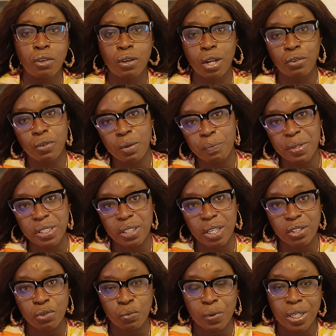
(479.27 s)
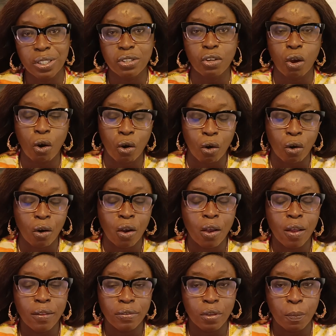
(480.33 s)
you are doing business with, or
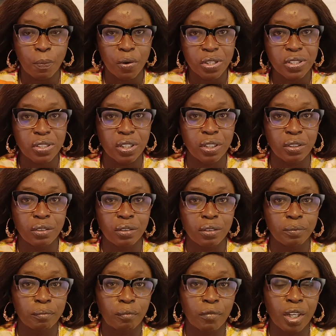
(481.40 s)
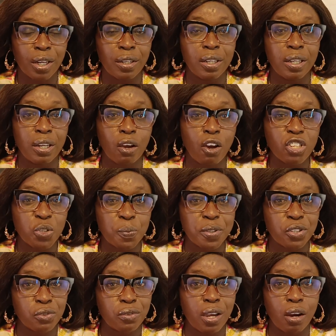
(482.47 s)
the person, the
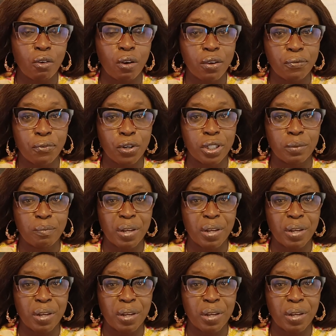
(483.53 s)
hospital you are going for the